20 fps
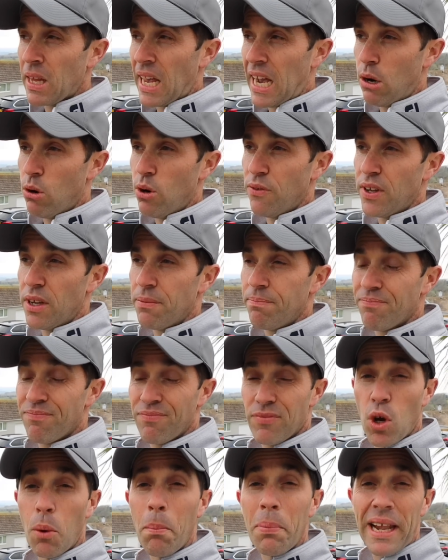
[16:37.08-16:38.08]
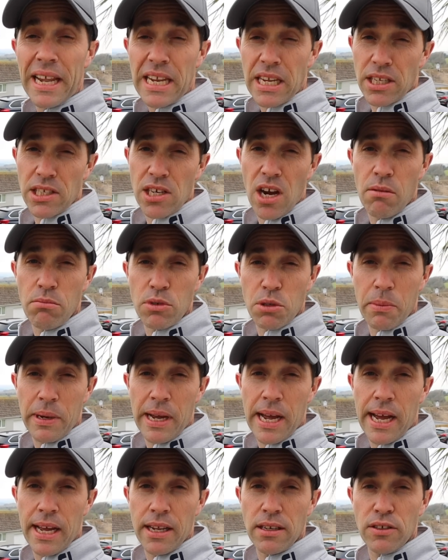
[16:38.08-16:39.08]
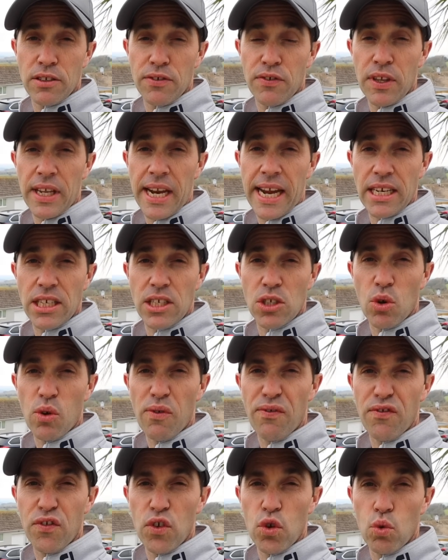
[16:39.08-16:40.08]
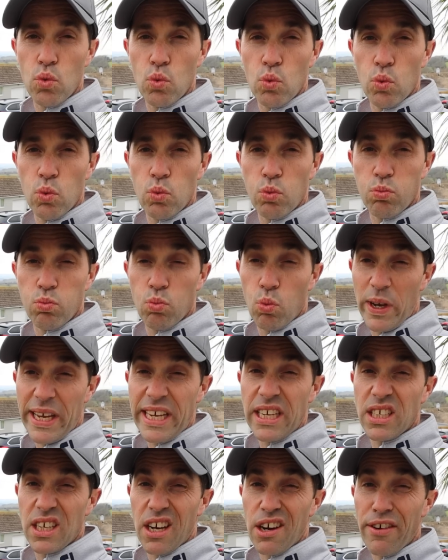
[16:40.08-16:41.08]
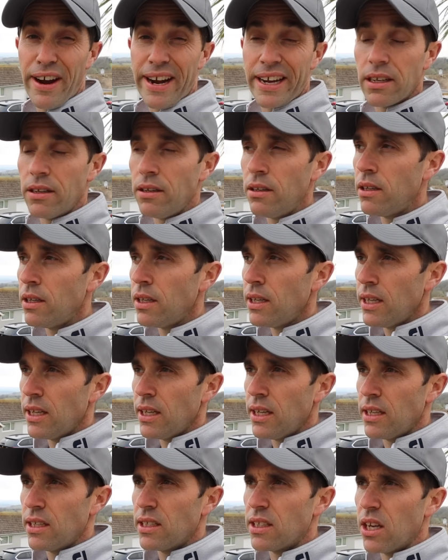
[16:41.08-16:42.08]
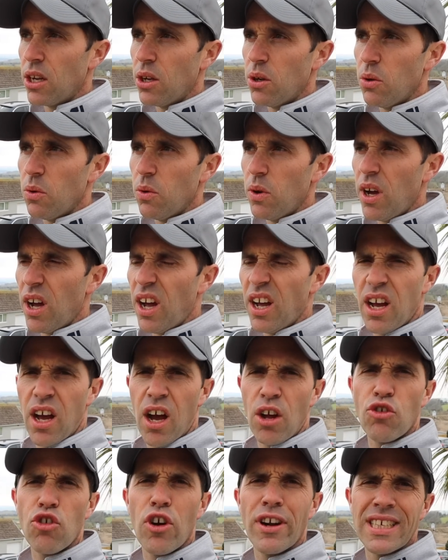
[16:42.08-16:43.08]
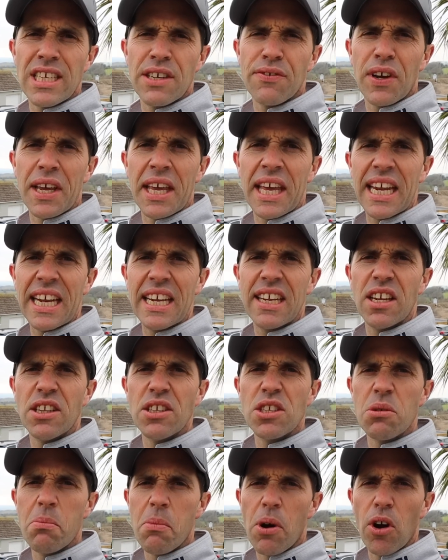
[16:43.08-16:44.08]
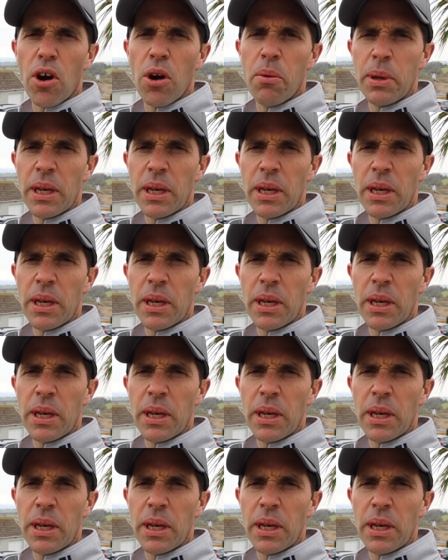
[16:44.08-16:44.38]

However, got plenty of time on my hands for the next sort of few weeks, I reckon. So I'll try and see if I can get it done tomorrow